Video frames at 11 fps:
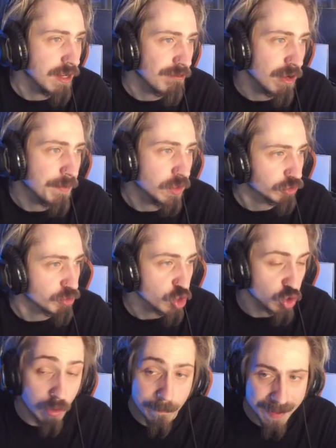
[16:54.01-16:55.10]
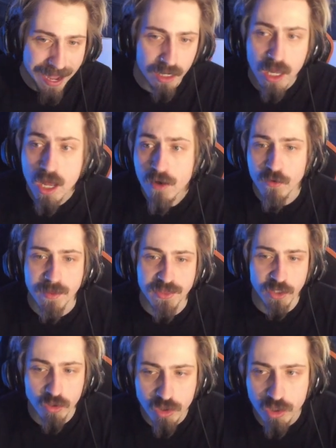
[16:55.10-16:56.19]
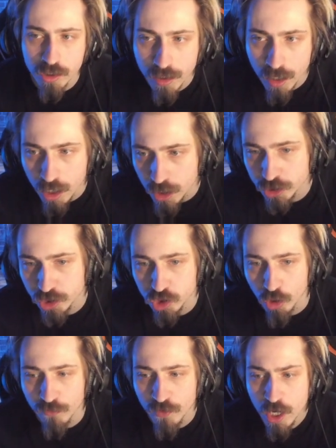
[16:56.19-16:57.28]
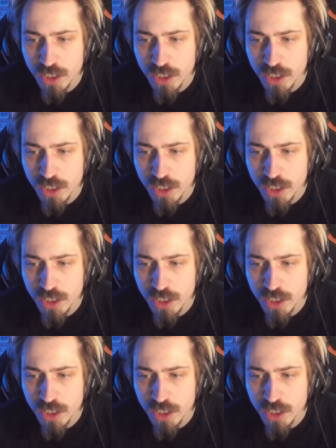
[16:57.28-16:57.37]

area because we just swapped back for Mythic Dungeon stuff.